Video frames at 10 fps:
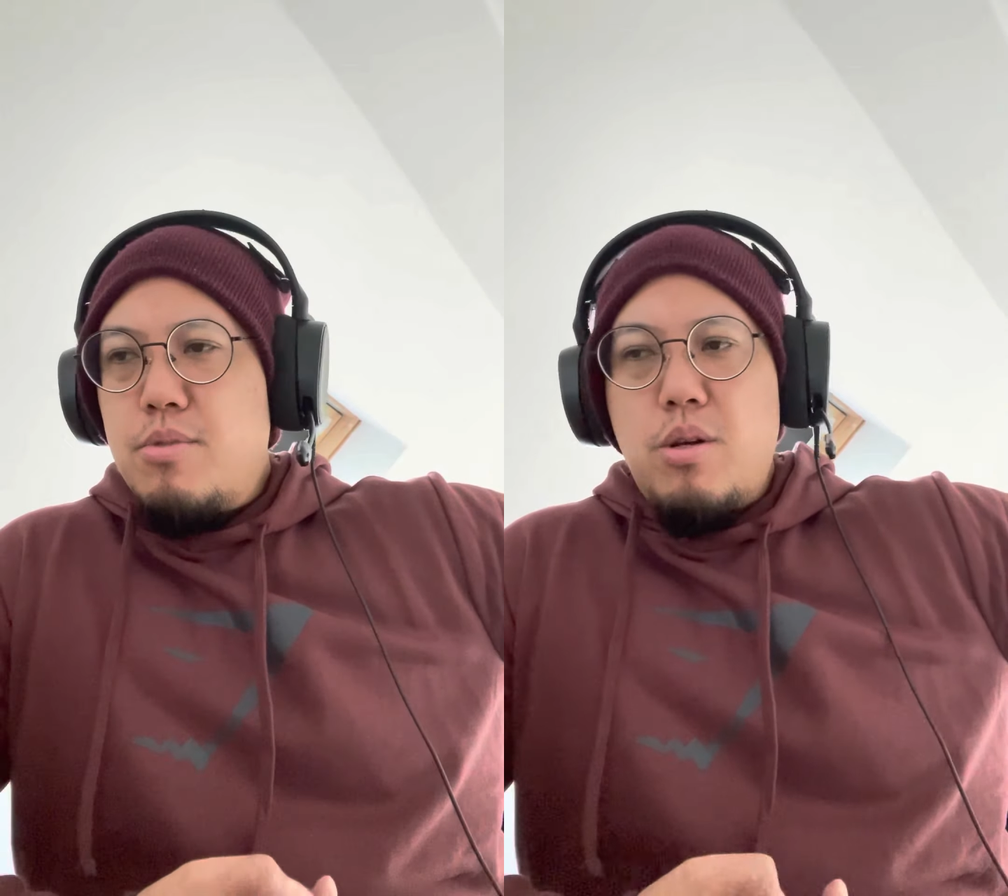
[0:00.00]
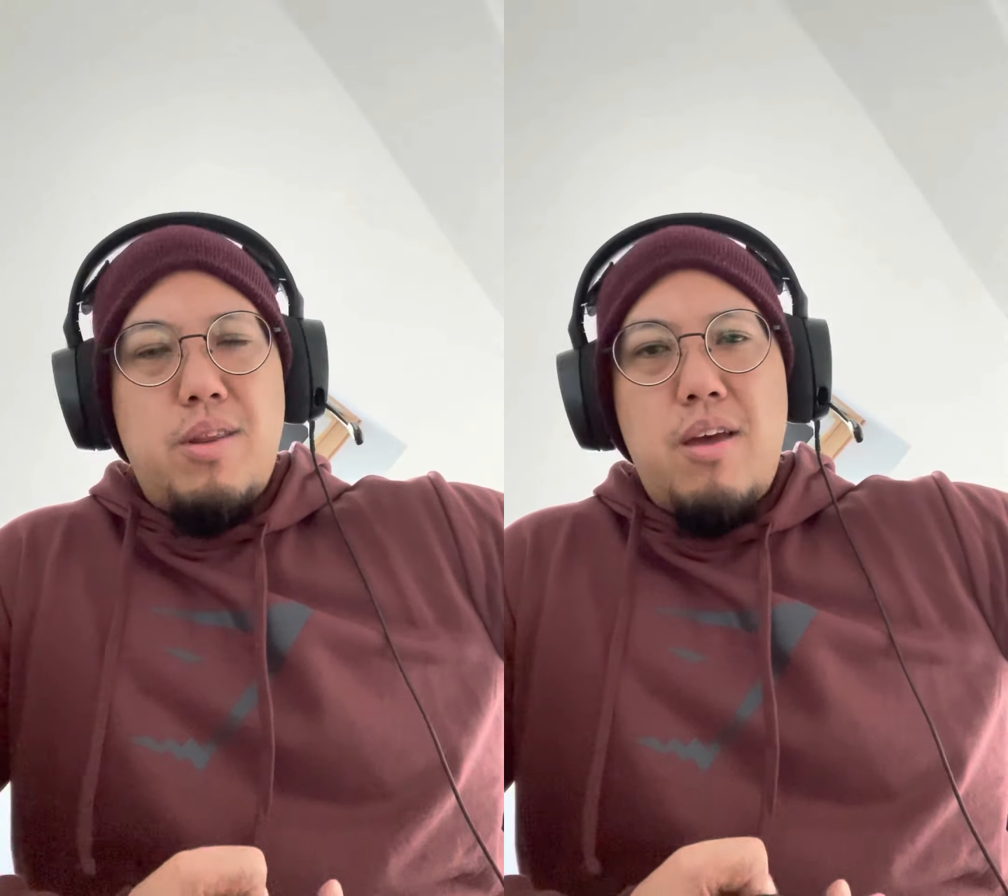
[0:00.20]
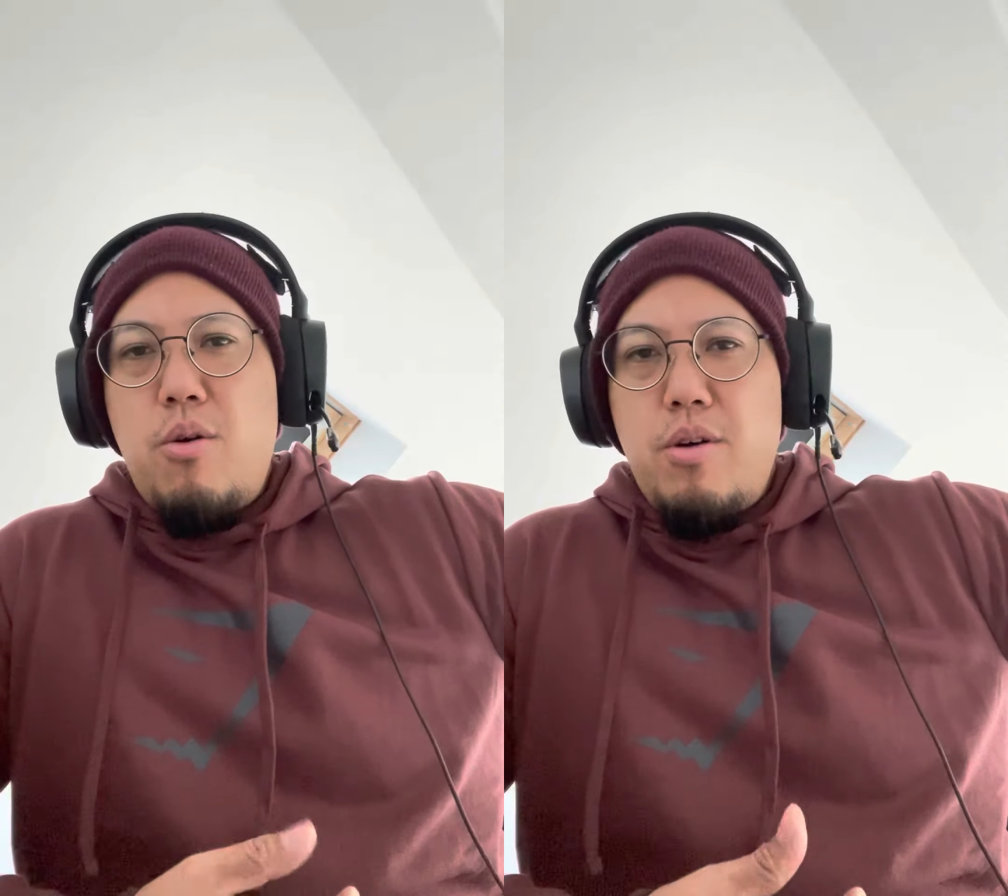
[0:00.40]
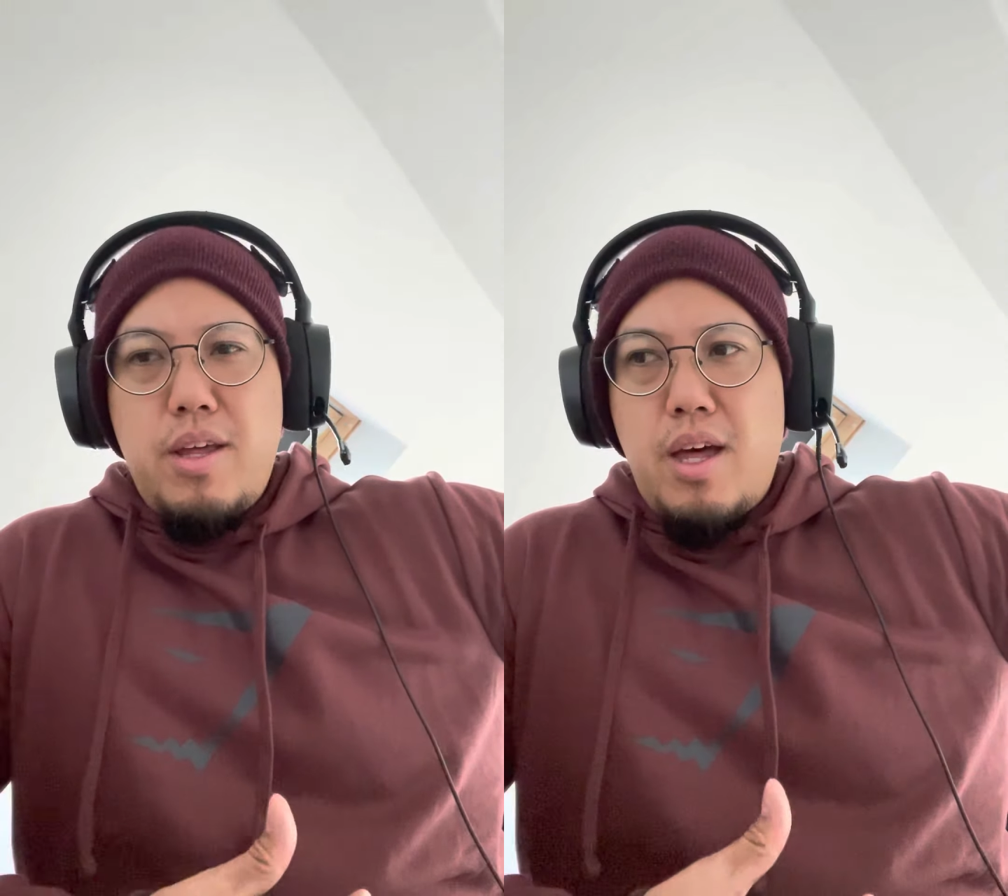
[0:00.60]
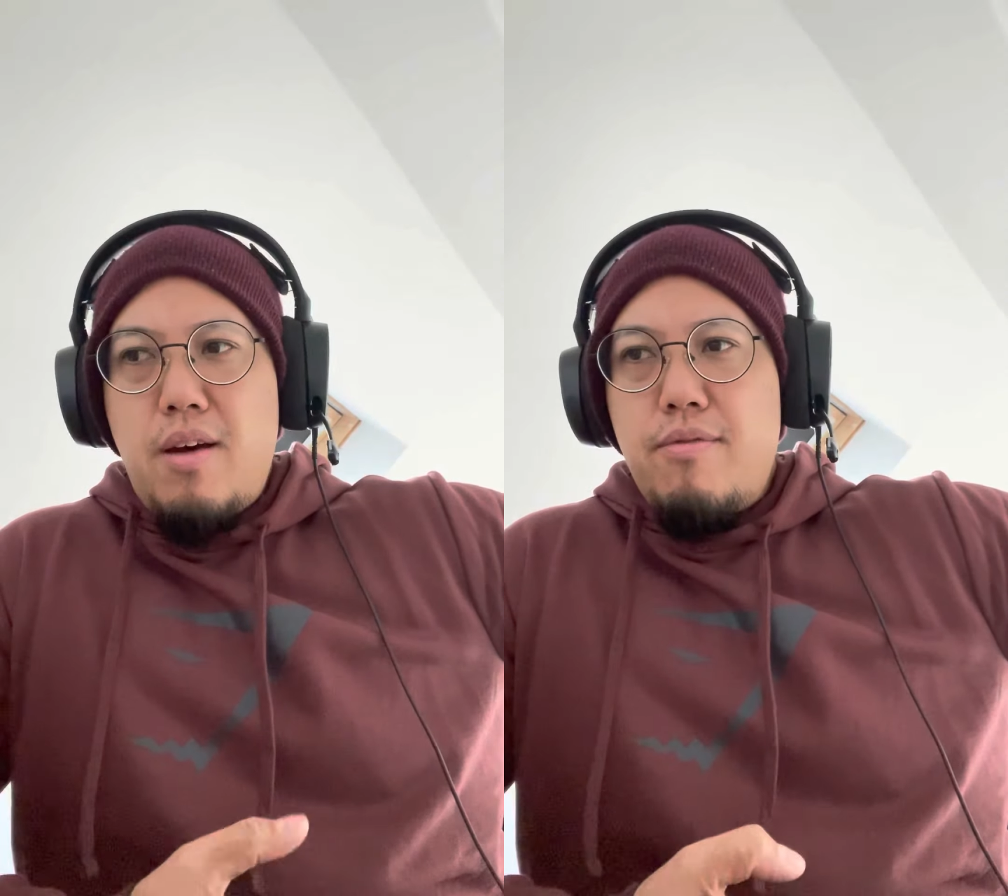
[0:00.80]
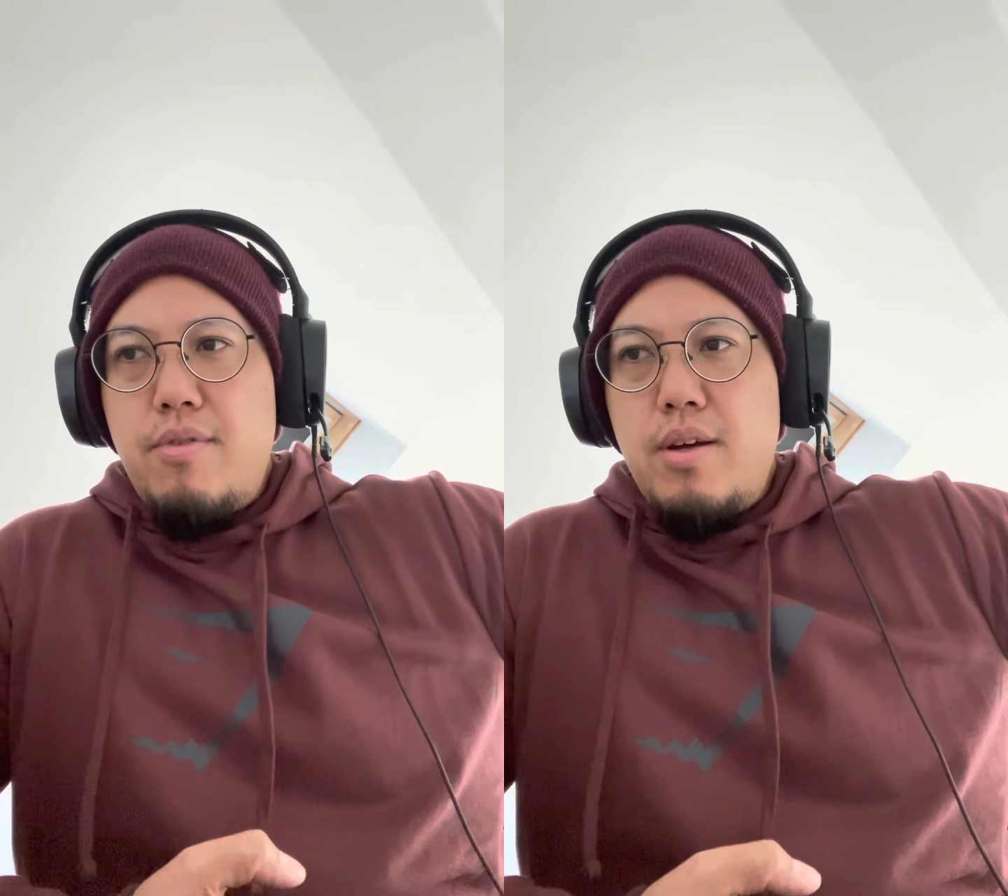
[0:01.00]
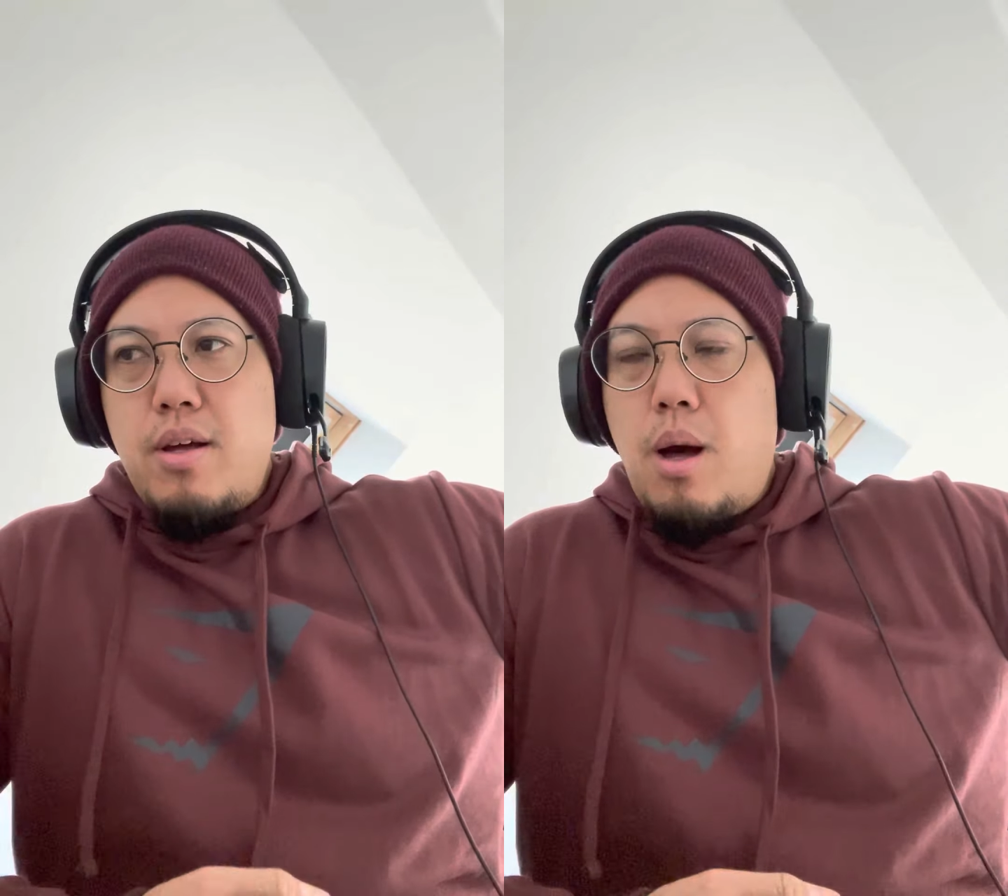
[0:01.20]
So they already have,